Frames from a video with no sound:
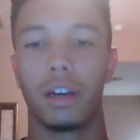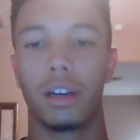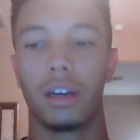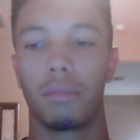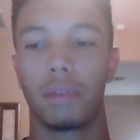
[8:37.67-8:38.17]
And
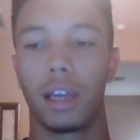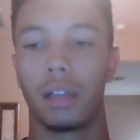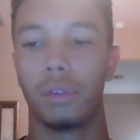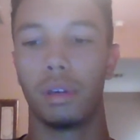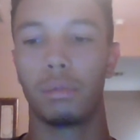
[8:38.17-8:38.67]
um,
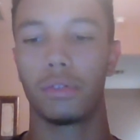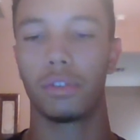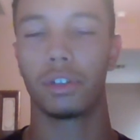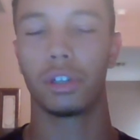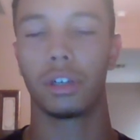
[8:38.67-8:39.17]
Caleb Williams was
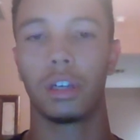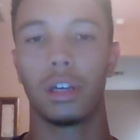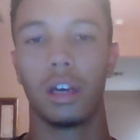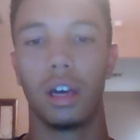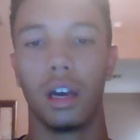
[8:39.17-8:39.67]
for sure
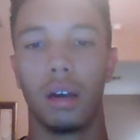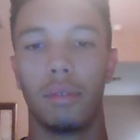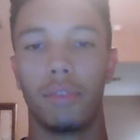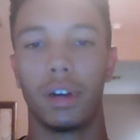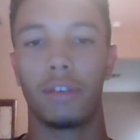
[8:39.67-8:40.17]

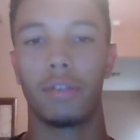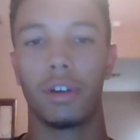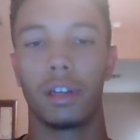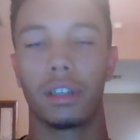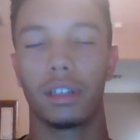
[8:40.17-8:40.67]
um, very
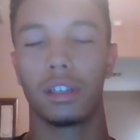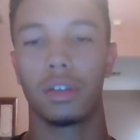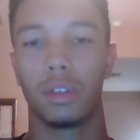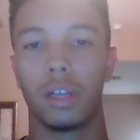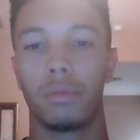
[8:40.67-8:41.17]
fitting to
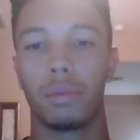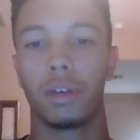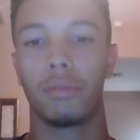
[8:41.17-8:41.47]
to win the MVP.